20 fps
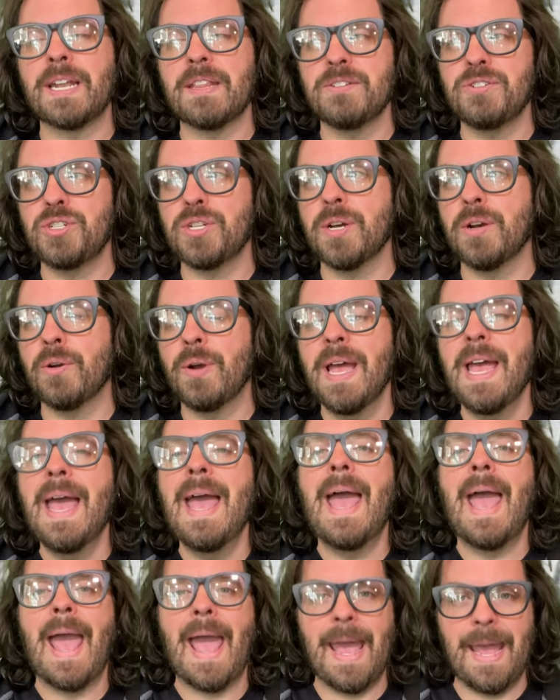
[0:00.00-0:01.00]
of the show,
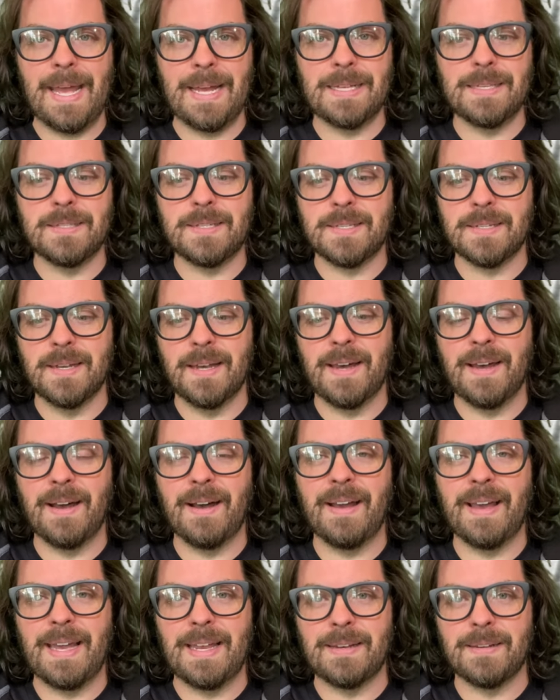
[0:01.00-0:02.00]
and
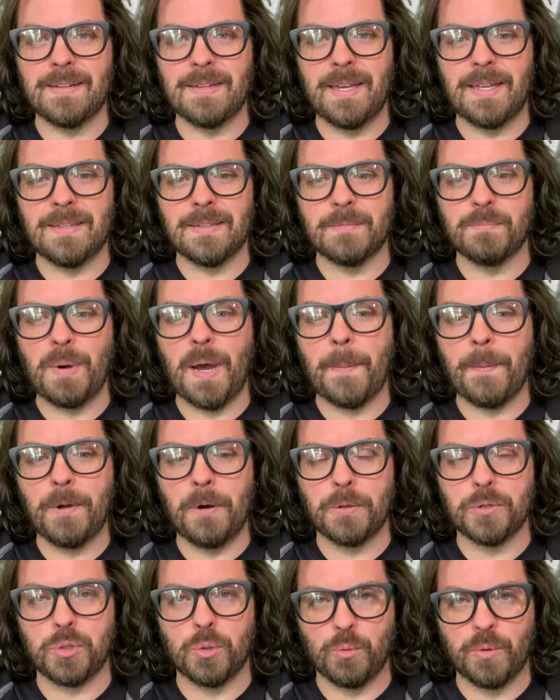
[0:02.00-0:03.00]
in pop
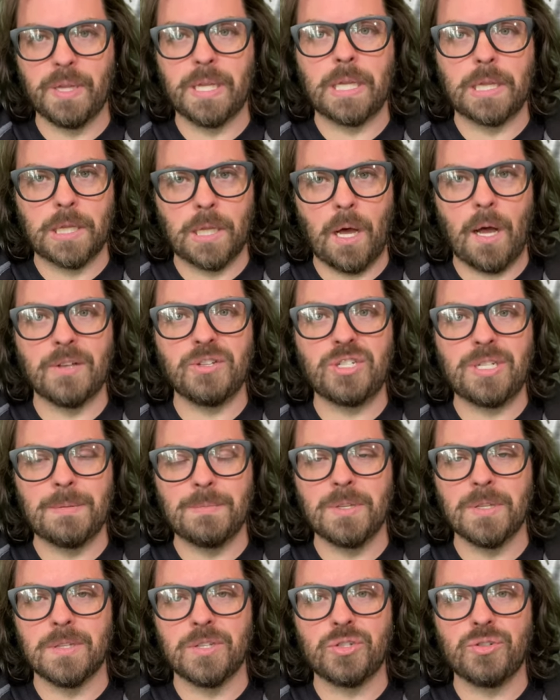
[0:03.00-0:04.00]
culture, really launched
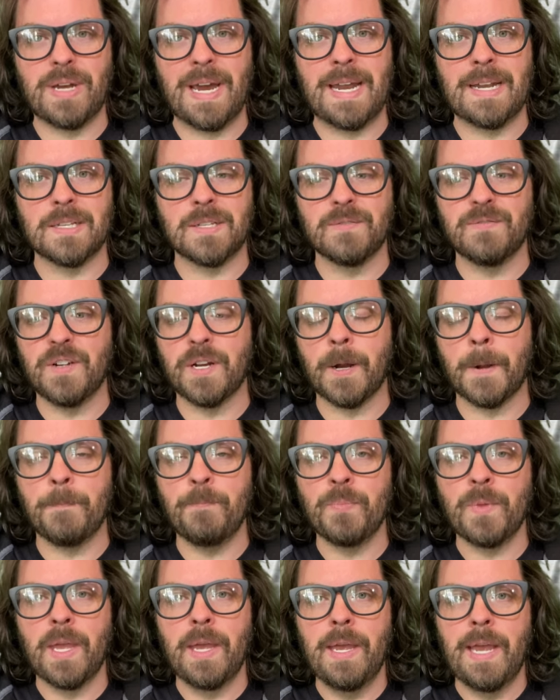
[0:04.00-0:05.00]
him to the stratosphere.
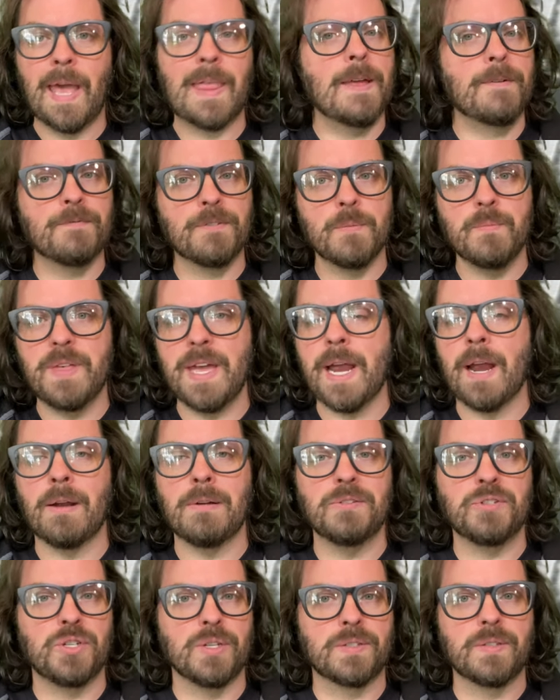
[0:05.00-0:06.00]
And then from there,
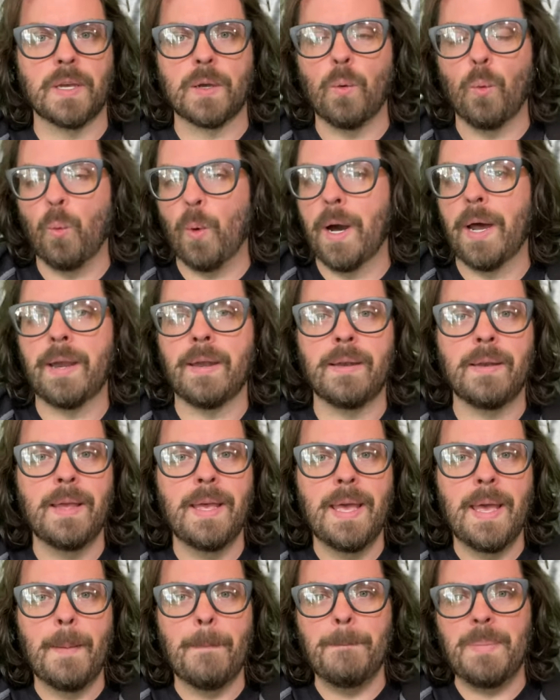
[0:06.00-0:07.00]
it was just like one
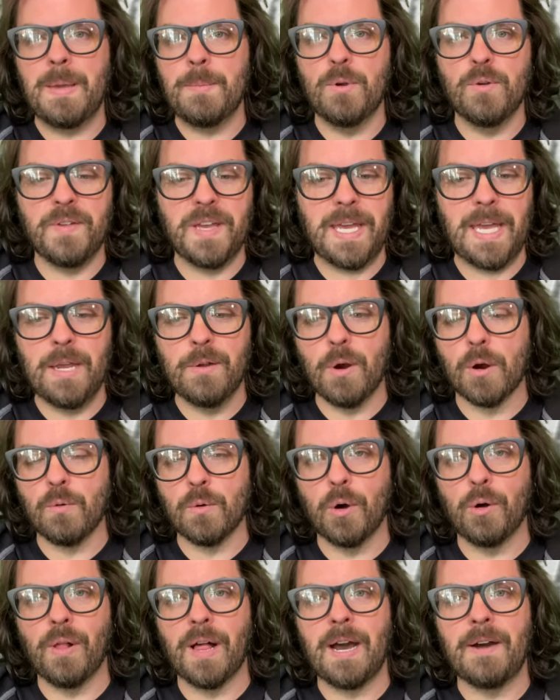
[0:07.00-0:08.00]
B-movie hero
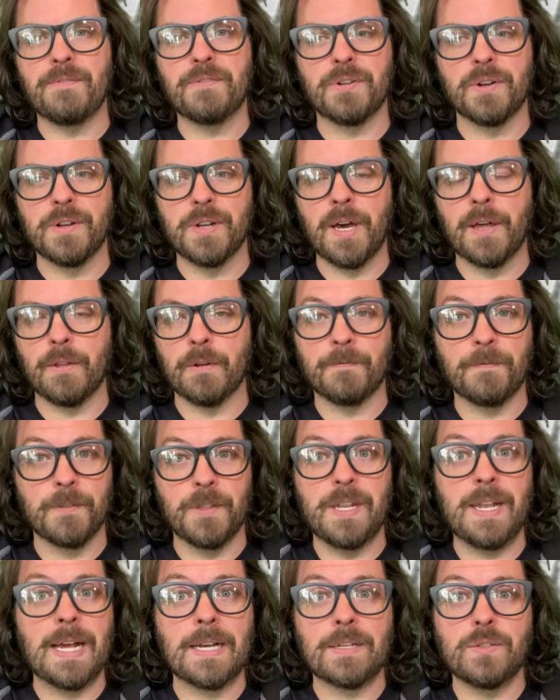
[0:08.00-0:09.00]
role after another for
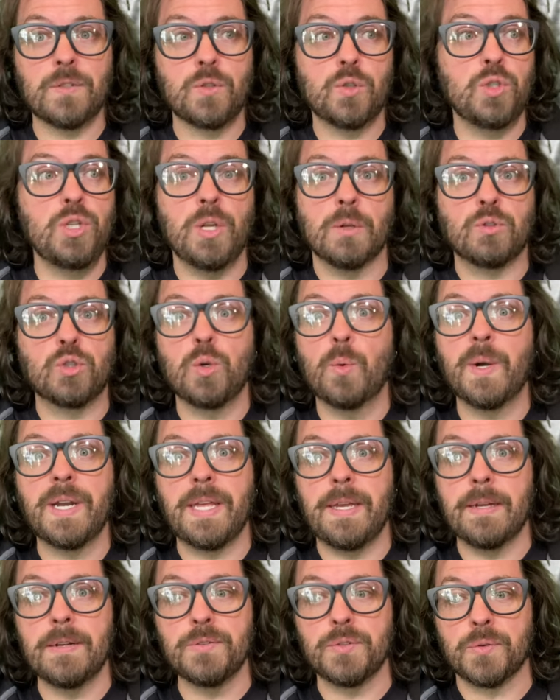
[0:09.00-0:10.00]
the next, you know,
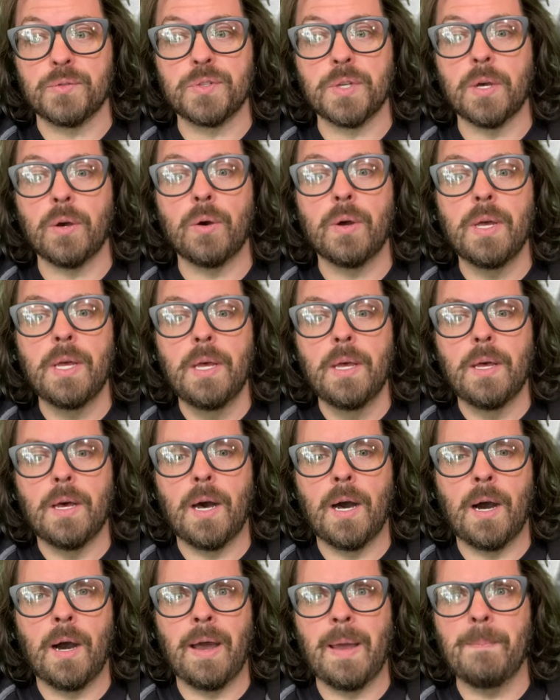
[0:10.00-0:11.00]
20 years or so
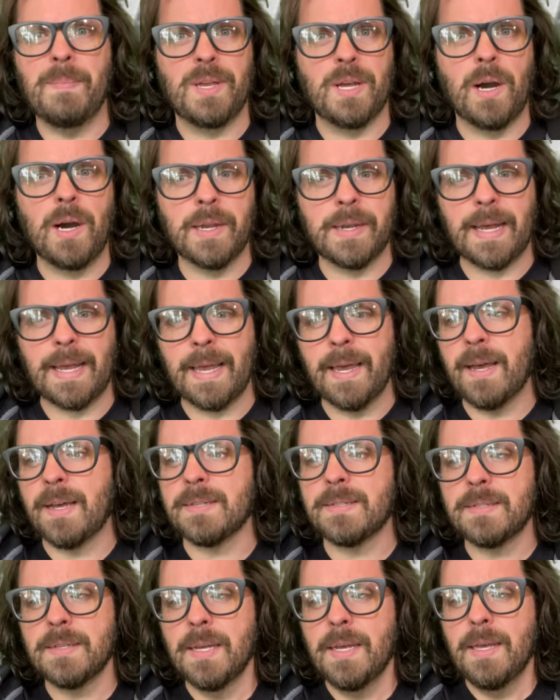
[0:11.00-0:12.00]
and beyond, I
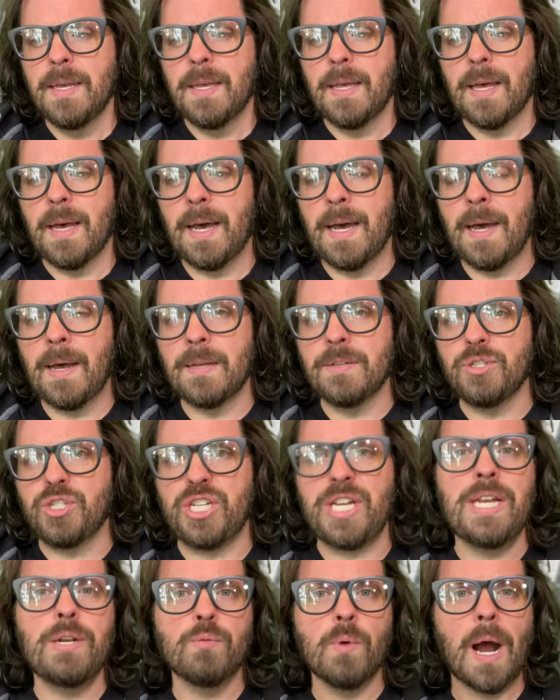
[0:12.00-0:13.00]
guess.
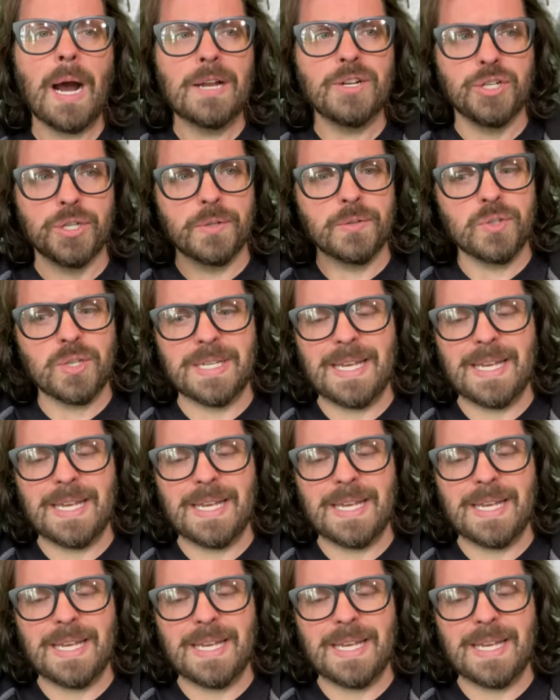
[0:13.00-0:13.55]
Gene Rogers